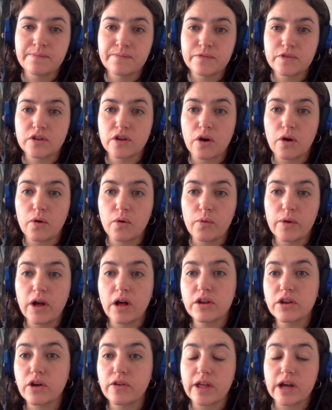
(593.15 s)
So we
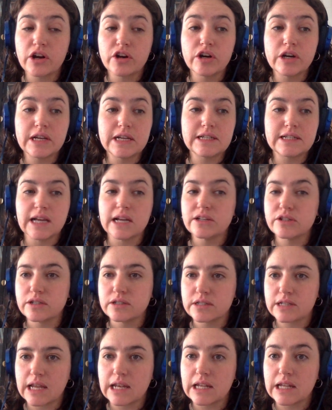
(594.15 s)
all know that good
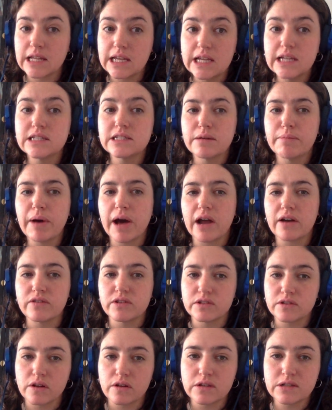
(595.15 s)
intentions can lead to bad
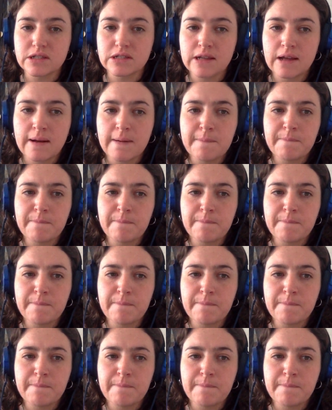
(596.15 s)
results.